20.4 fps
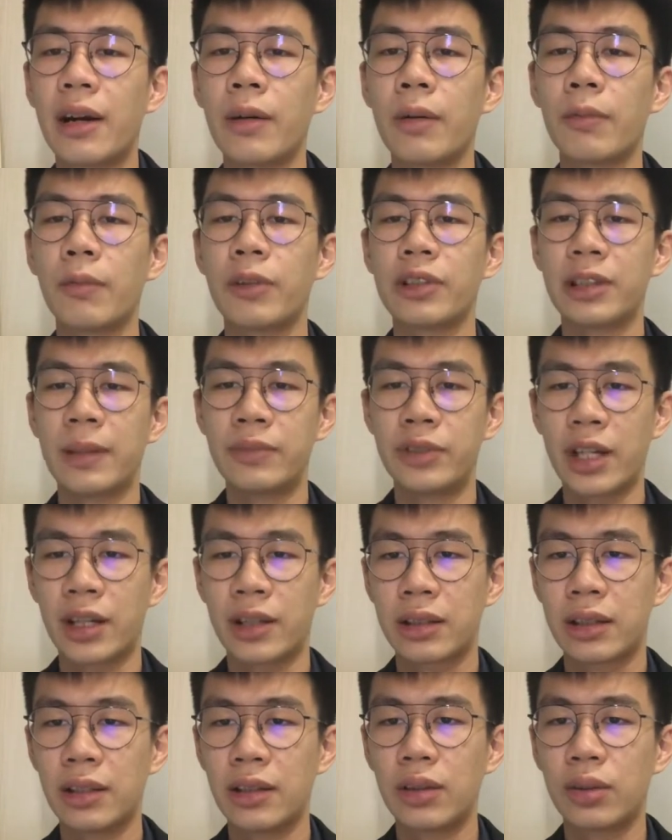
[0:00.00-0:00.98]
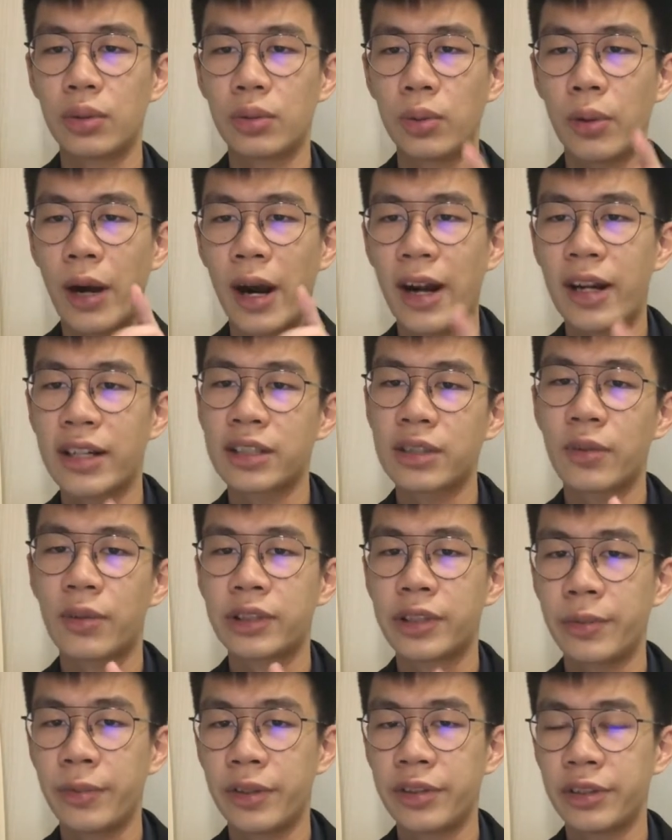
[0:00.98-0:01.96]
were subjected to harsh
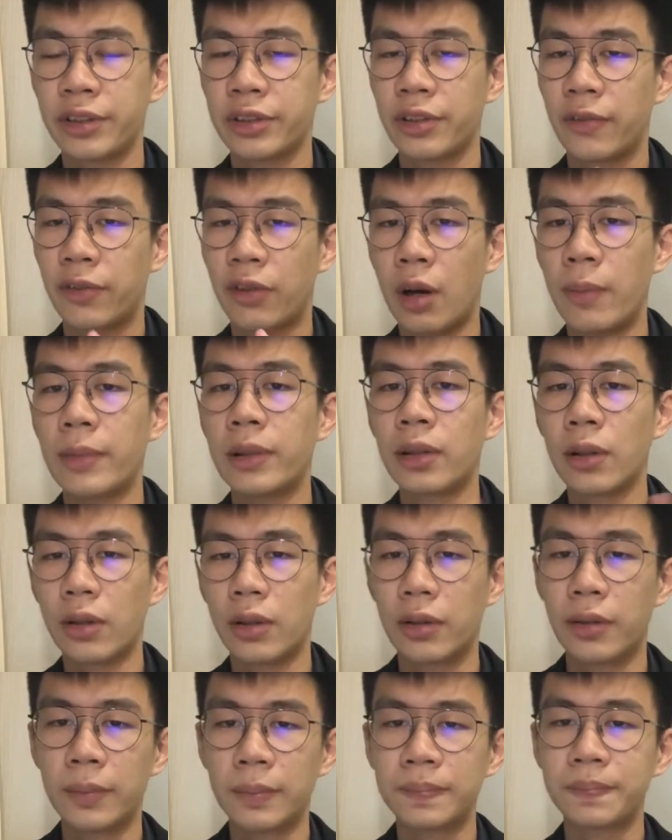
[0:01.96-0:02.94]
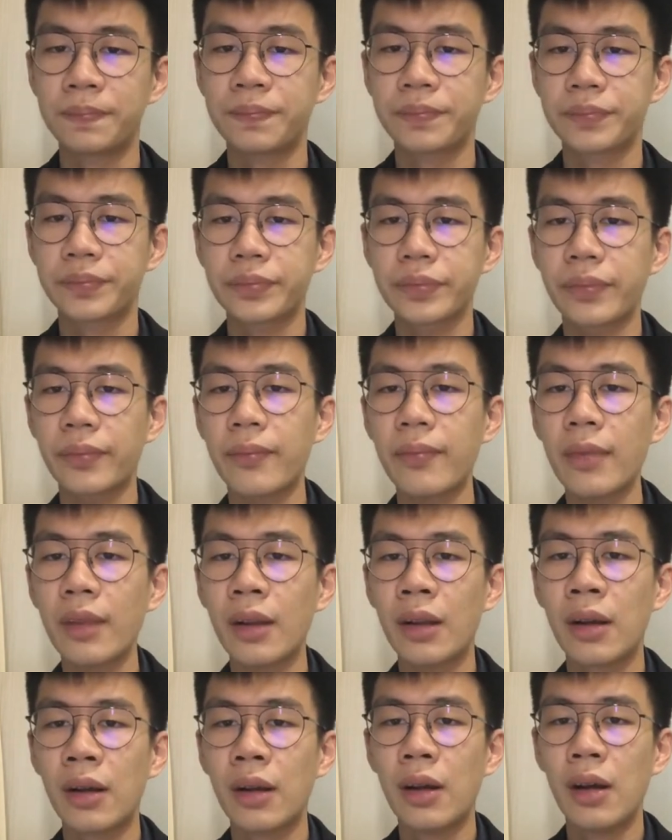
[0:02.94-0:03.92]
consequences of common law.
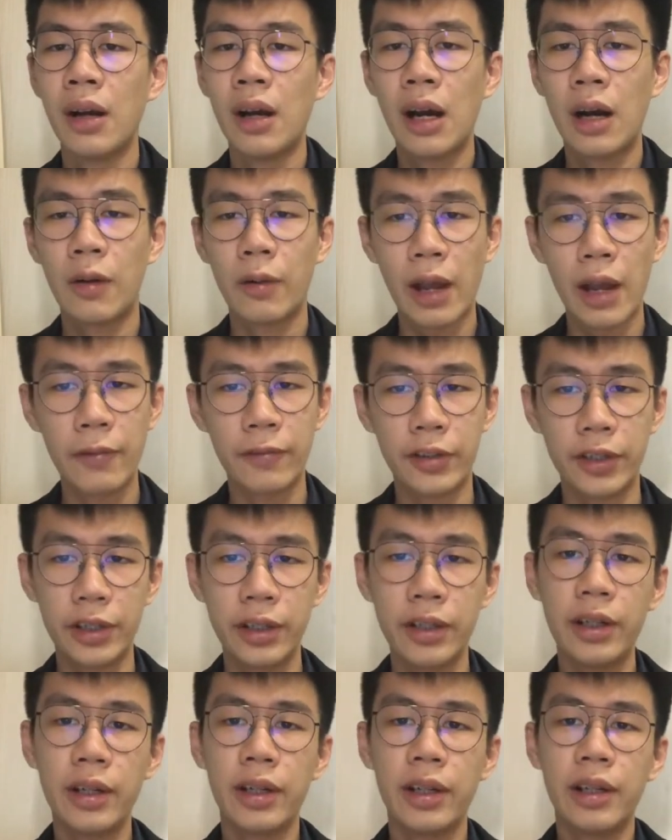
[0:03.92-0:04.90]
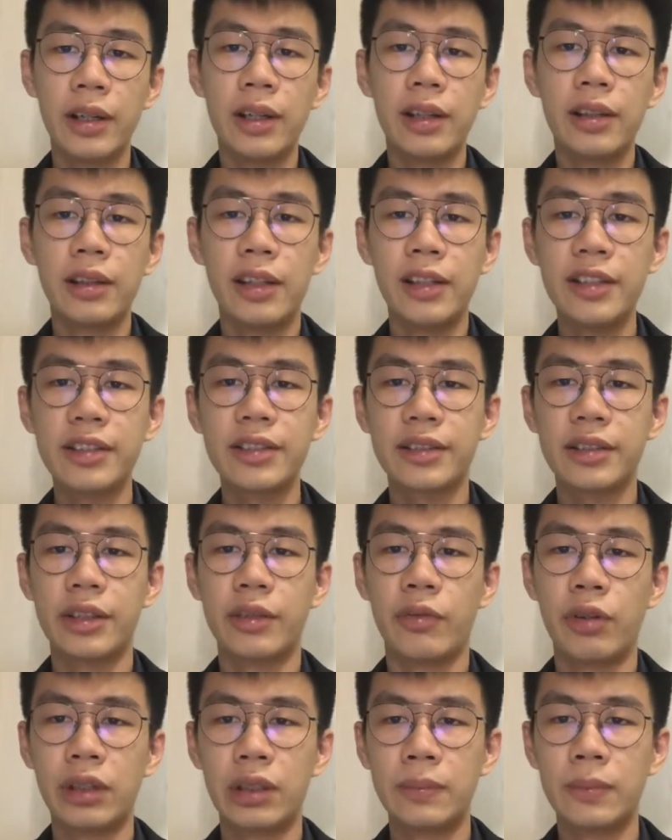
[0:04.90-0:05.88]
However, this
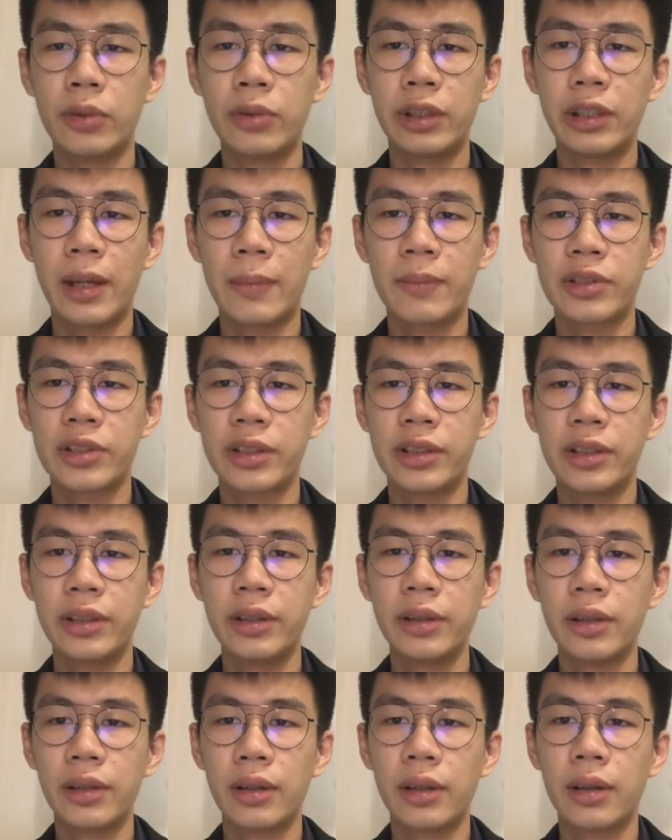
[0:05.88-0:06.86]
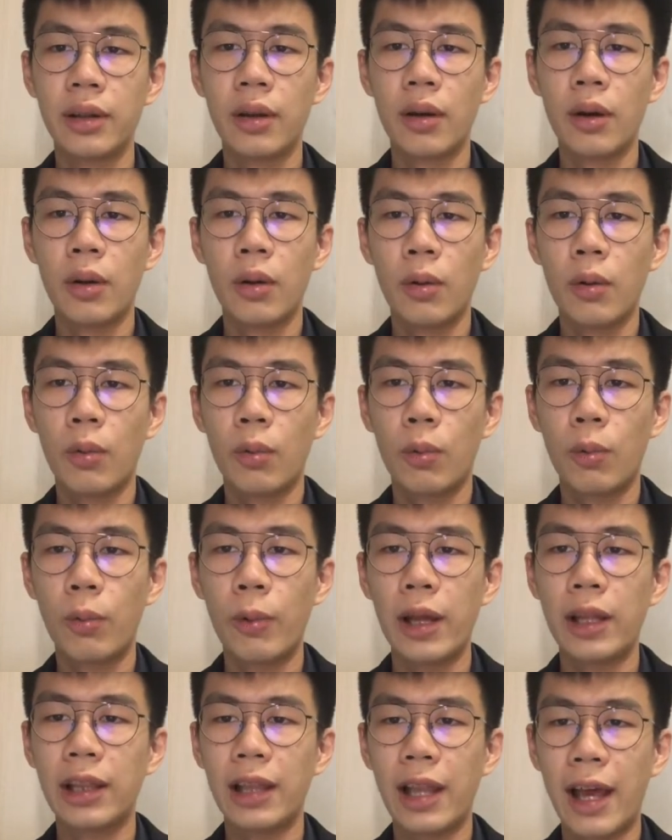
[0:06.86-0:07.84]
equitable redemption,
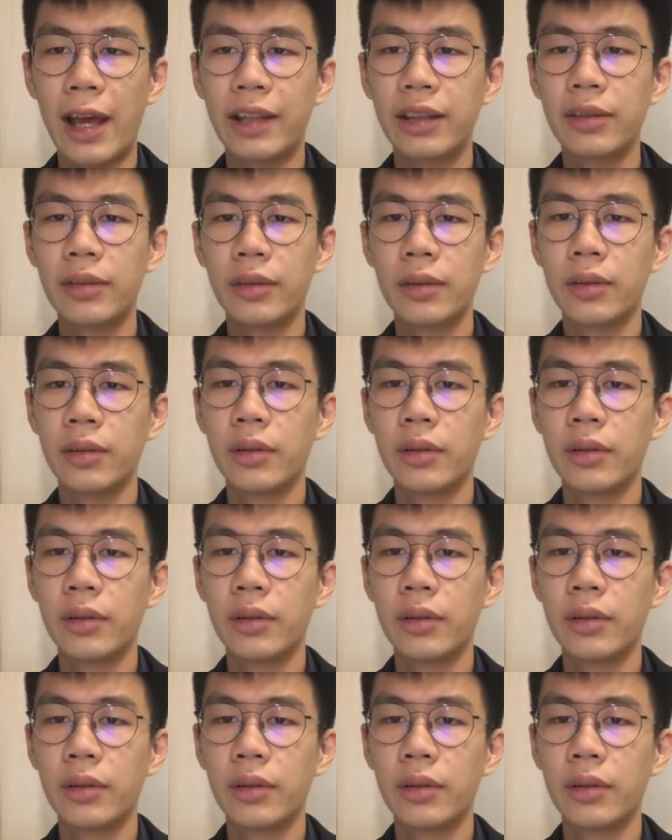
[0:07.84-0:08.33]
where land